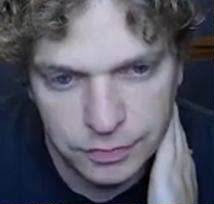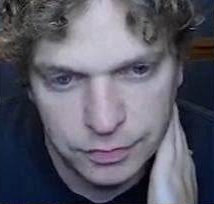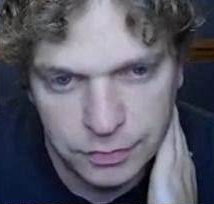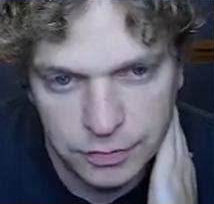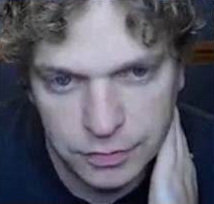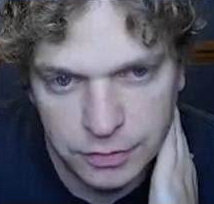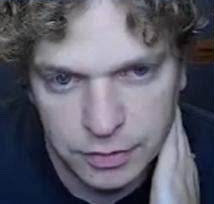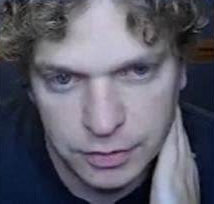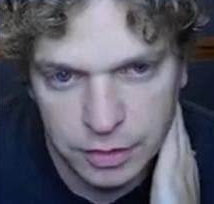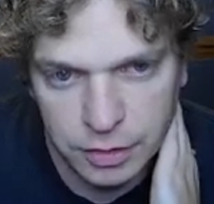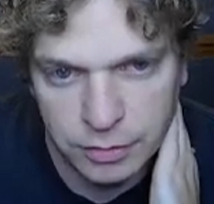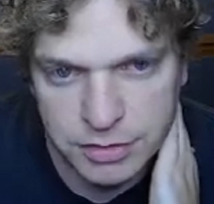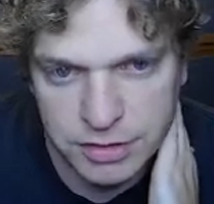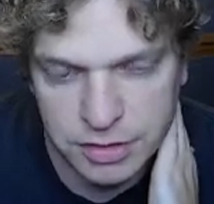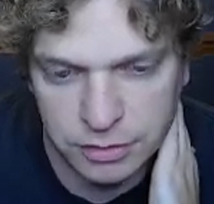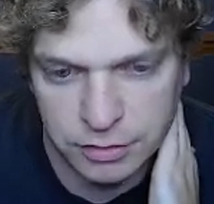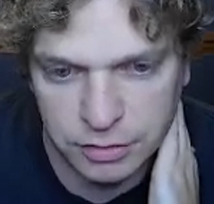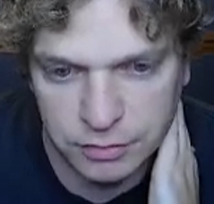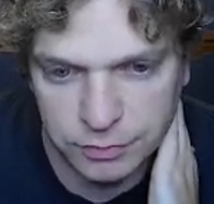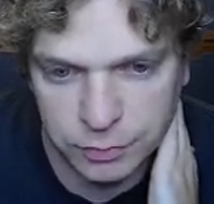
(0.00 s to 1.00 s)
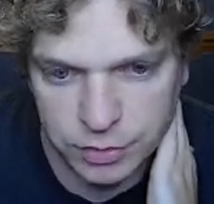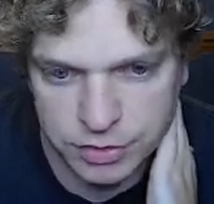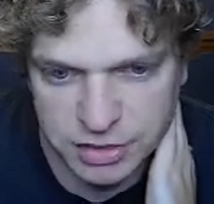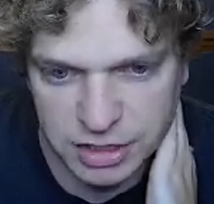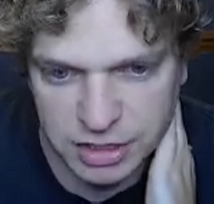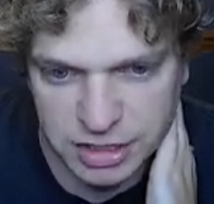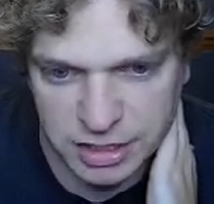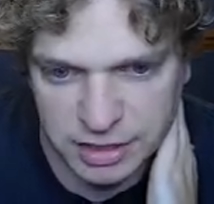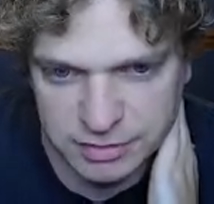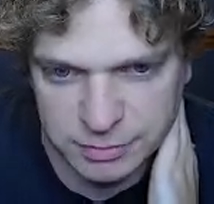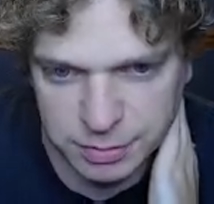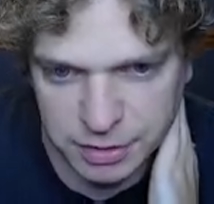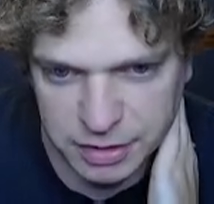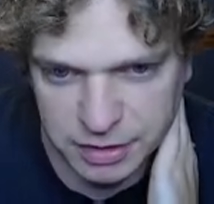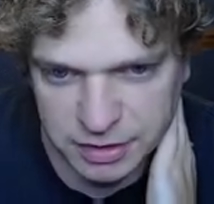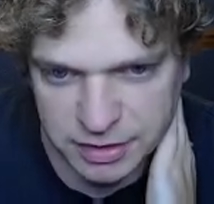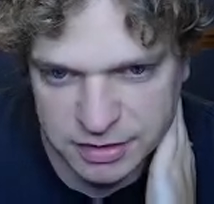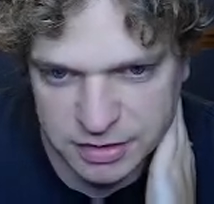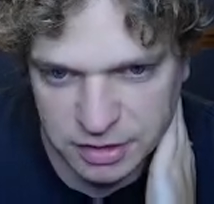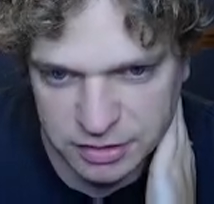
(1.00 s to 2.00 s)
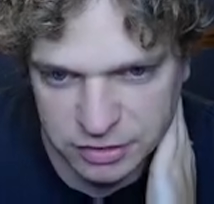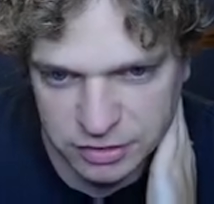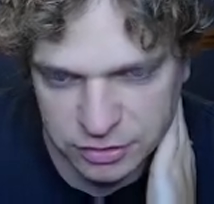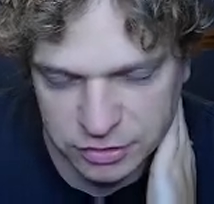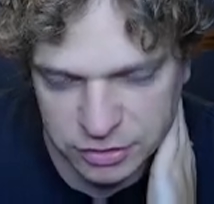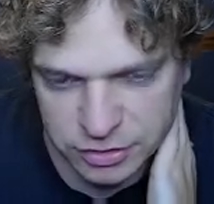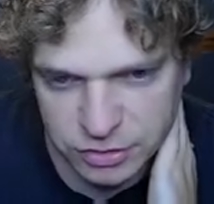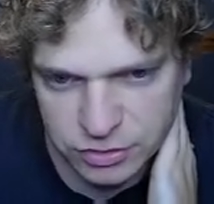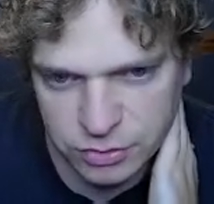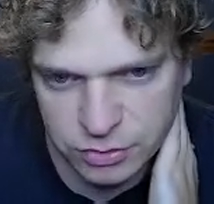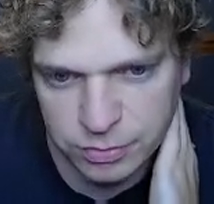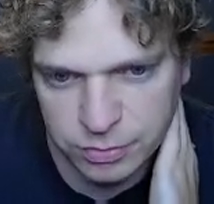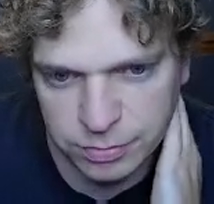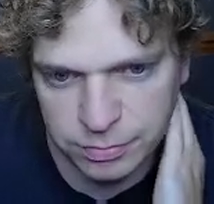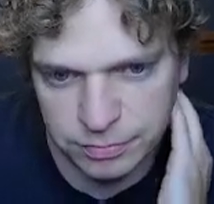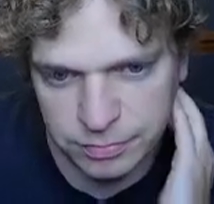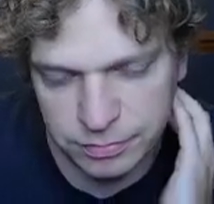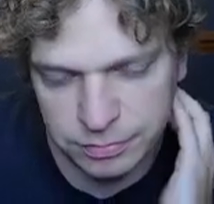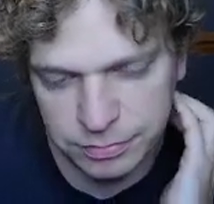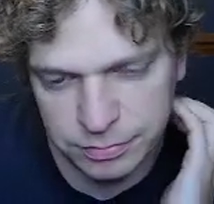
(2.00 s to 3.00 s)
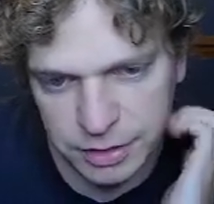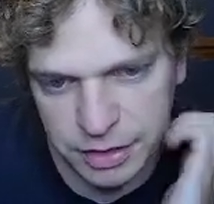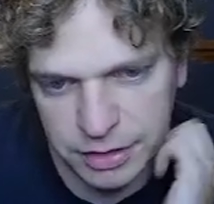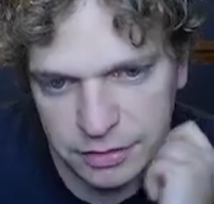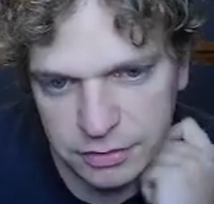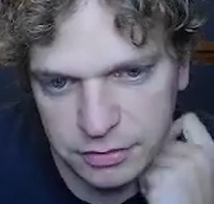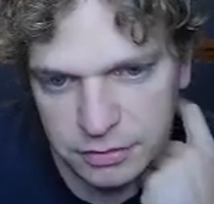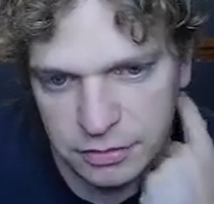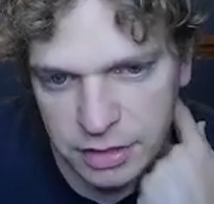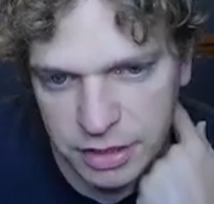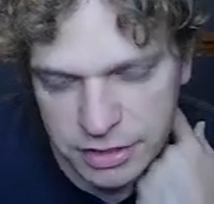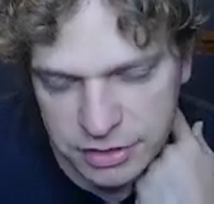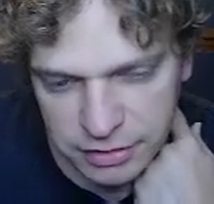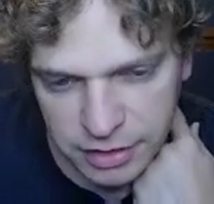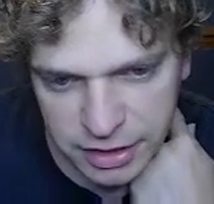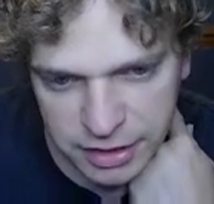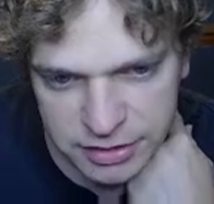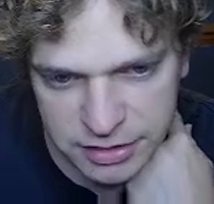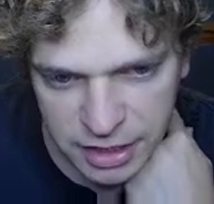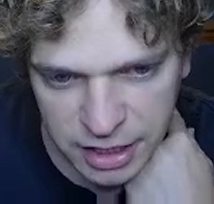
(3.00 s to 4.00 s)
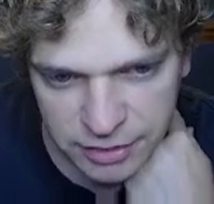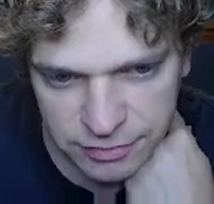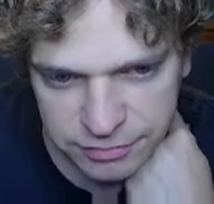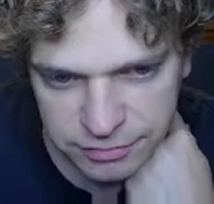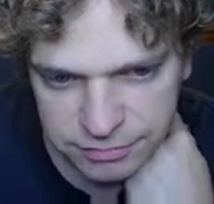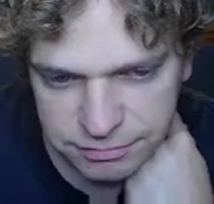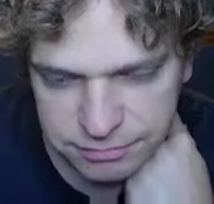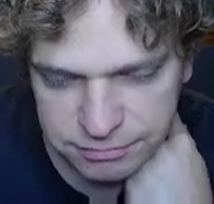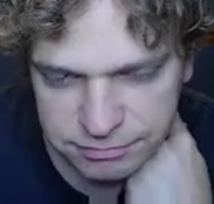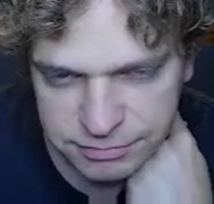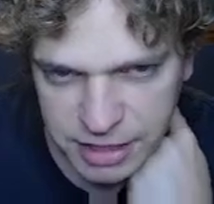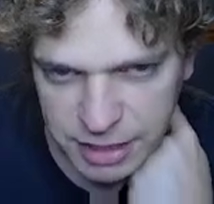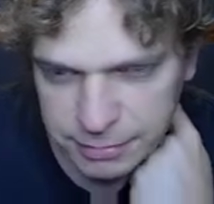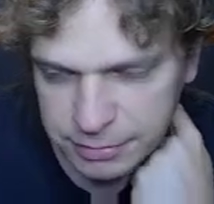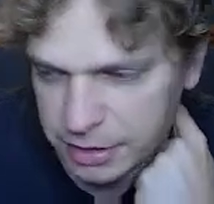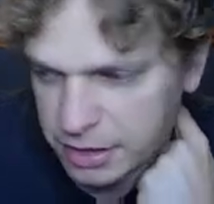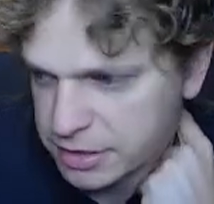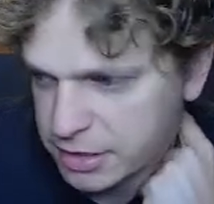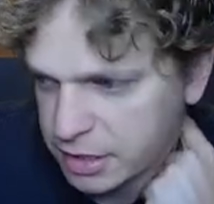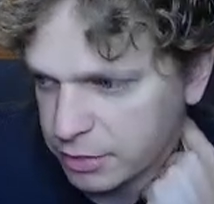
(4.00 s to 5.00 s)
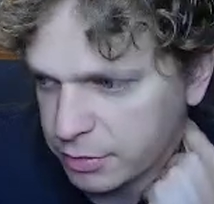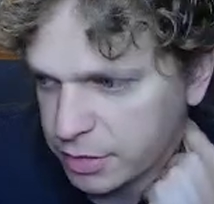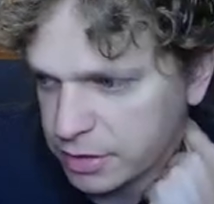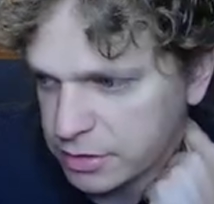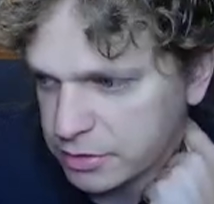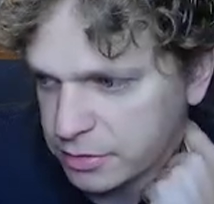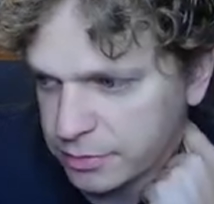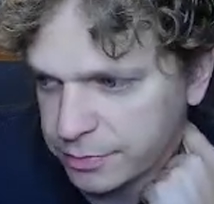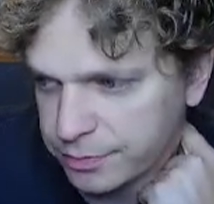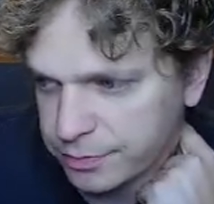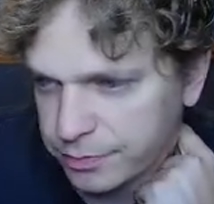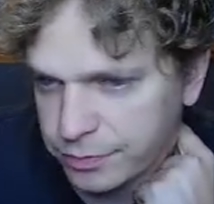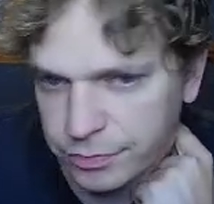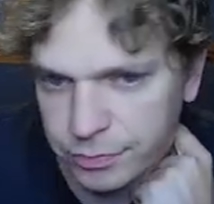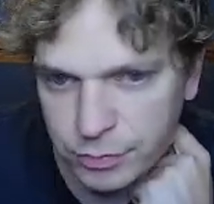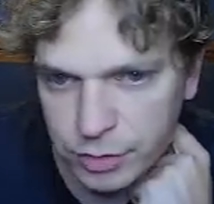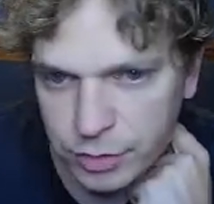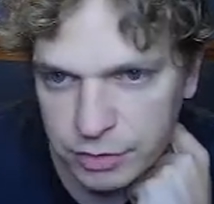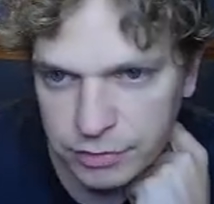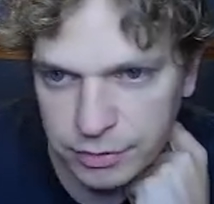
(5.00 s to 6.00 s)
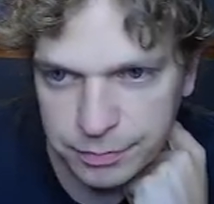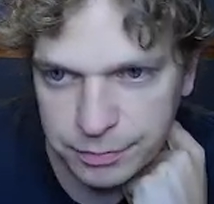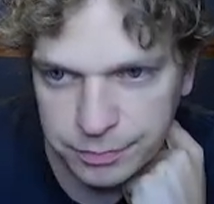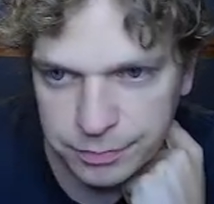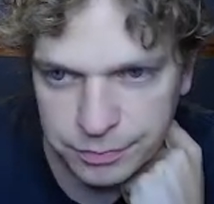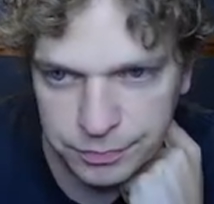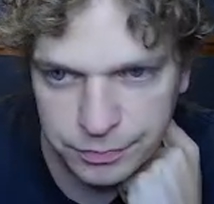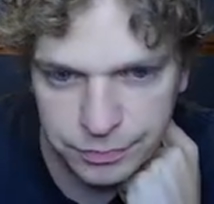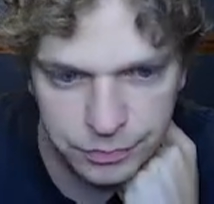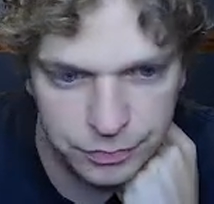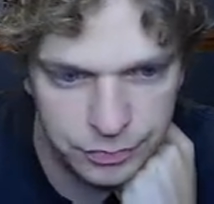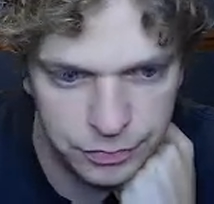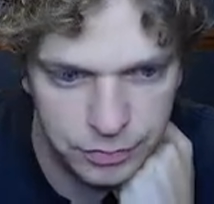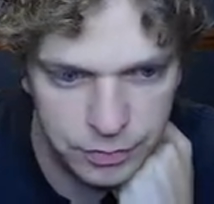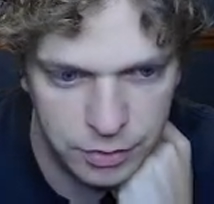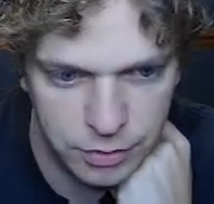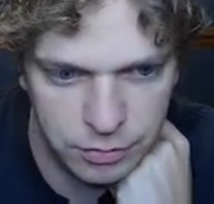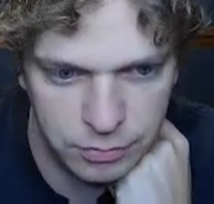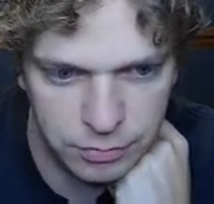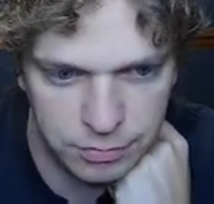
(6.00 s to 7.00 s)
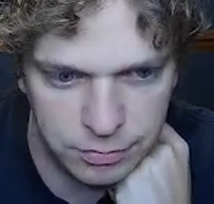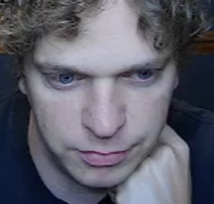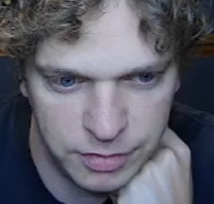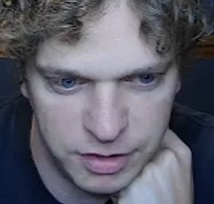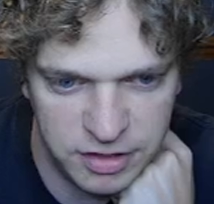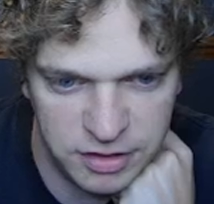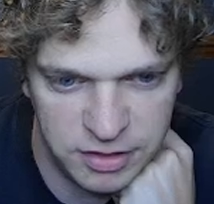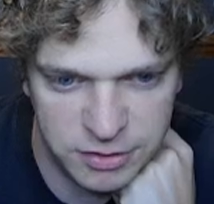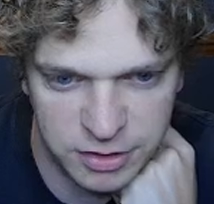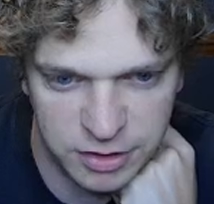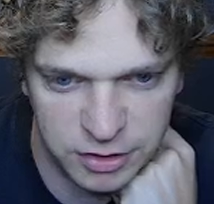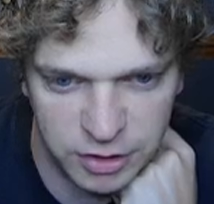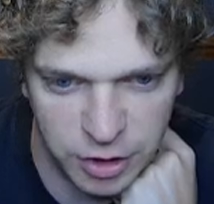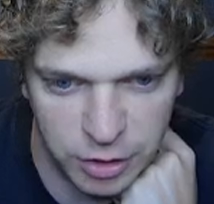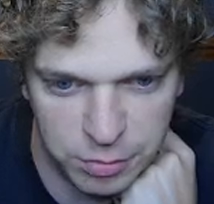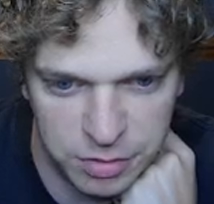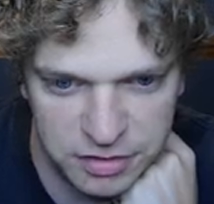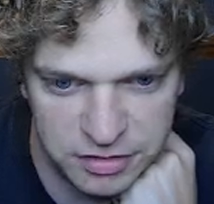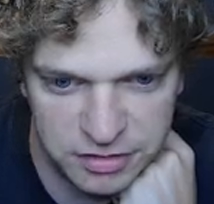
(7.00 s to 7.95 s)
always a little unfortunate to have to play this on turn 2, but that's all right because I have tapped lands anyway, so whatever. Oh, and there's the globe.